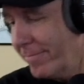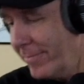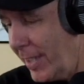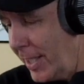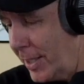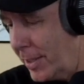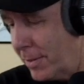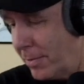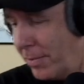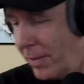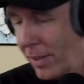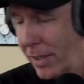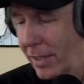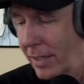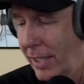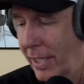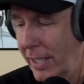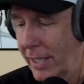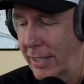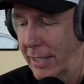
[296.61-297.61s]
it's far
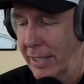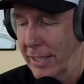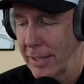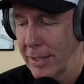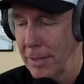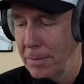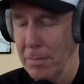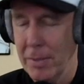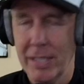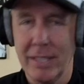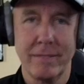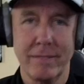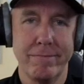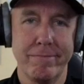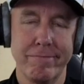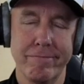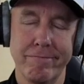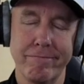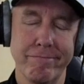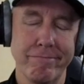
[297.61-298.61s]
less intimate.
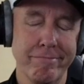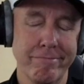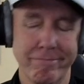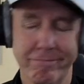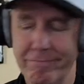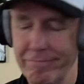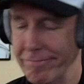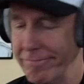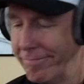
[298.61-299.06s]
Mm.